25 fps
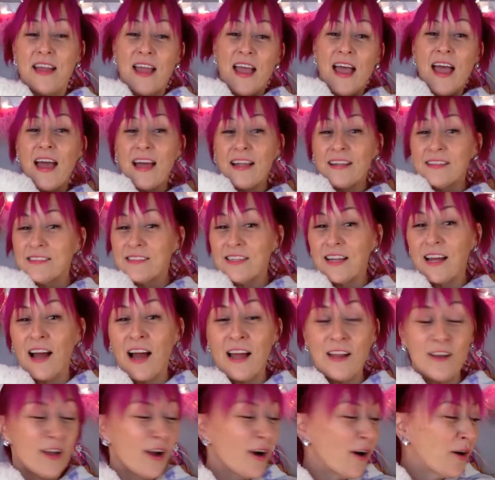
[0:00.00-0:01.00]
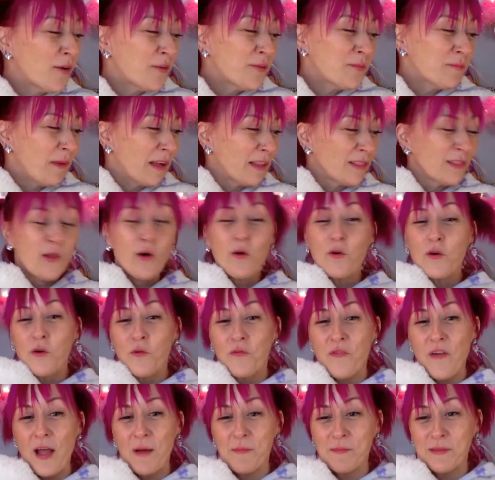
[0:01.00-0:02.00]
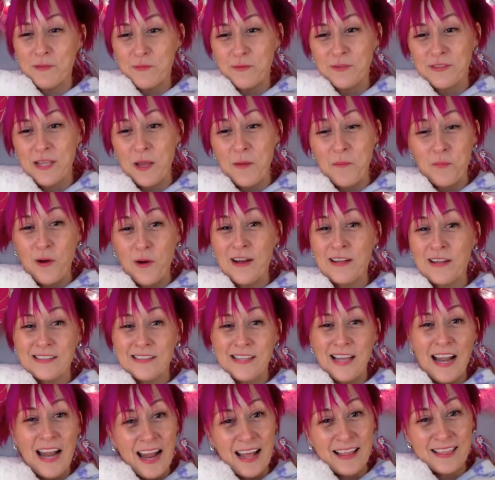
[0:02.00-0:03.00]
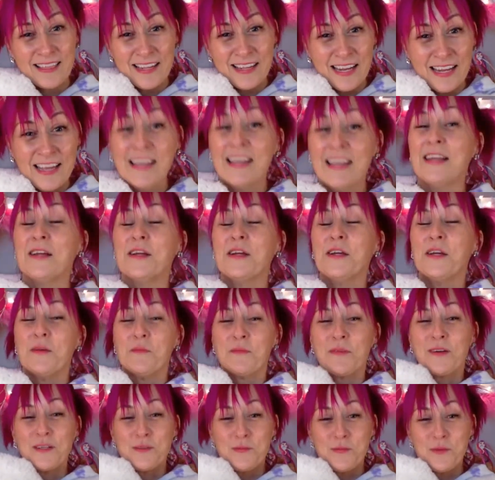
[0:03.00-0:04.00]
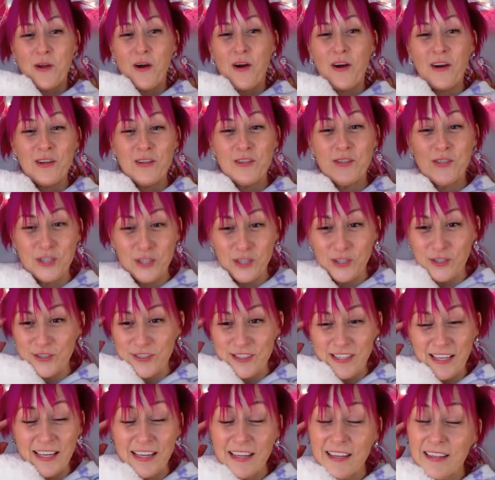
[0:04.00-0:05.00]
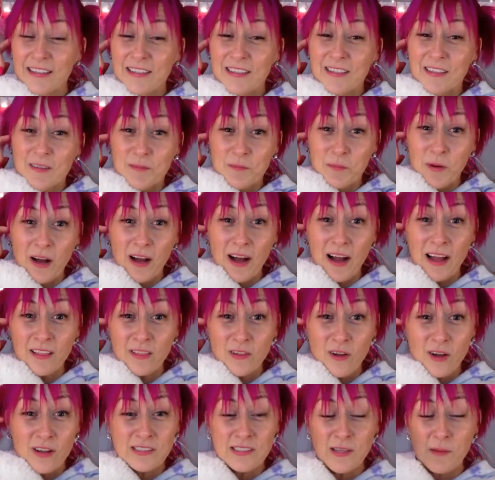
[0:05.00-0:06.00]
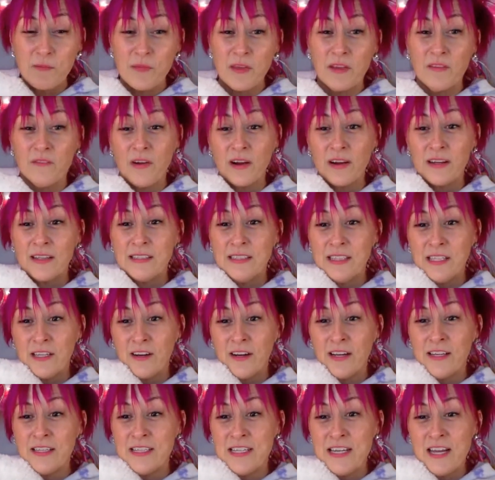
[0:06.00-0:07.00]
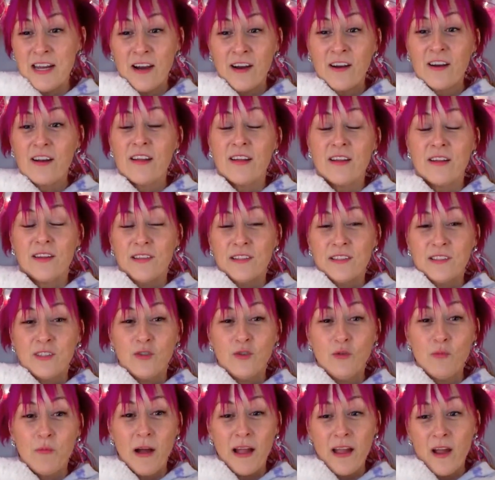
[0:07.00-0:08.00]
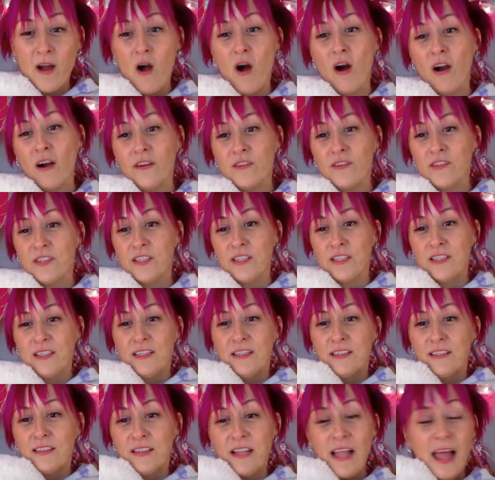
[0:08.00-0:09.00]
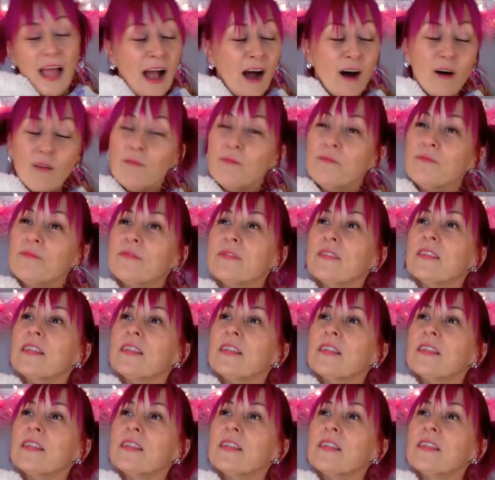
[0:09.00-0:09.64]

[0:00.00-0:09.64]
And I know my local families will say, pray to St. Anthony because we are in Jersey. But I lost something very near and dear to my heart. Now,